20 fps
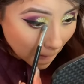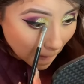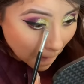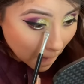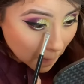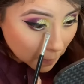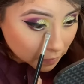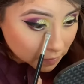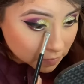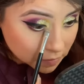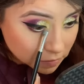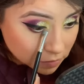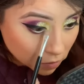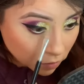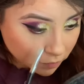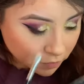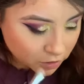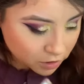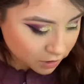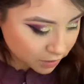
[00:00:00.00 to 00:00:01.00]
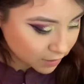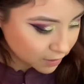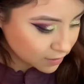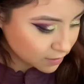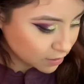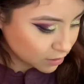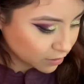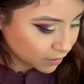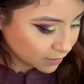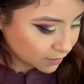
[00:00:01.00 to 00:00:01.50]
It's so much
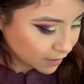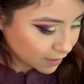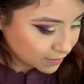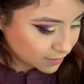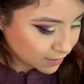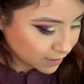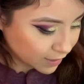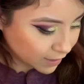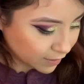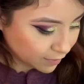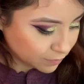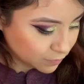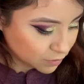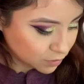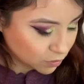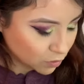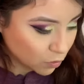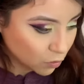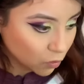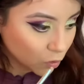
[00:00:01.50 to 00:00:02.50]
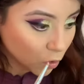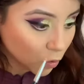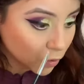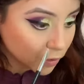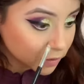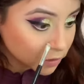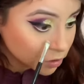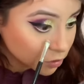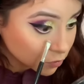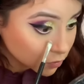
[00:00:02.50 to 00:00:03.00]
easier at that time. So go
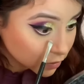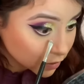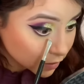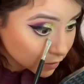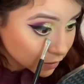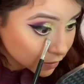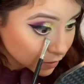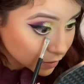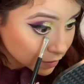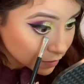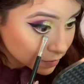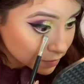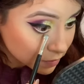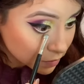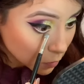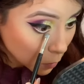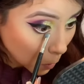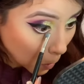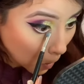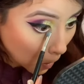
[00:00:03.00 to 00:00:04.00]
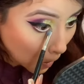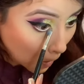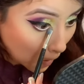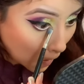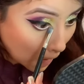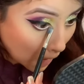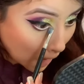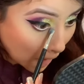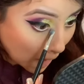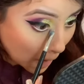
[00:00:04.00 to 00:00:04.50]
and do things, you
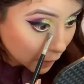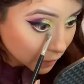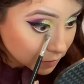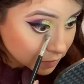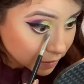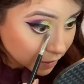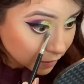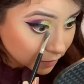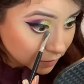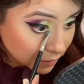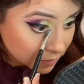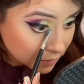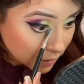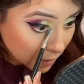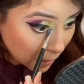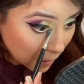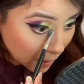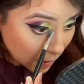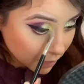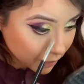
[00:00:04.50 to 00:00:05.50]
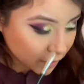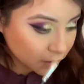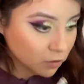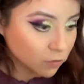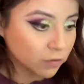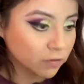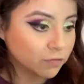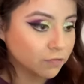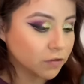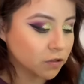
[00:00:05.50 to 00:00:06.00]
know, take the time. I
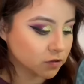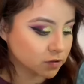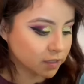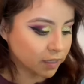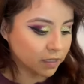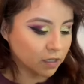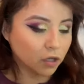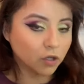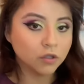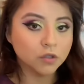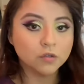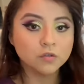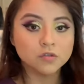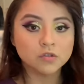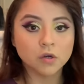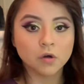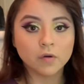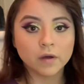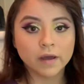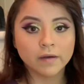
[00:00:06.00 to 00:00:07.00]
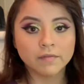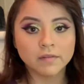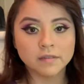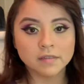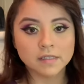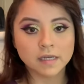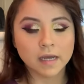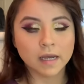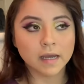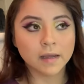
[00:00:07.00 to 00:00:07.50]
know it feels like you don't have the
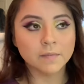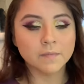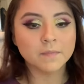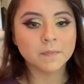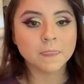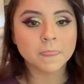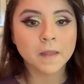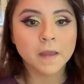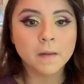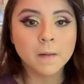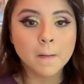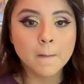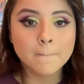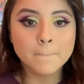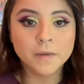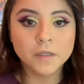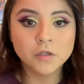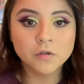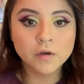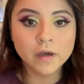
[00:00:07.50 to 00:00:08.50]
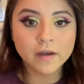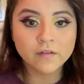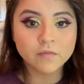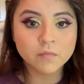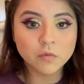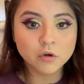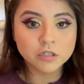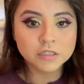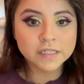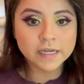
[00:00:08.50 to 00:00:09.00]
time, but you have
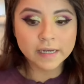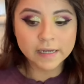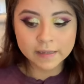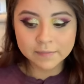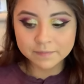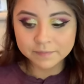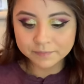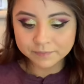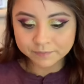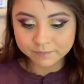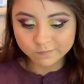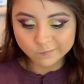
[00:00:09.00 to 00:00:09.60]
more time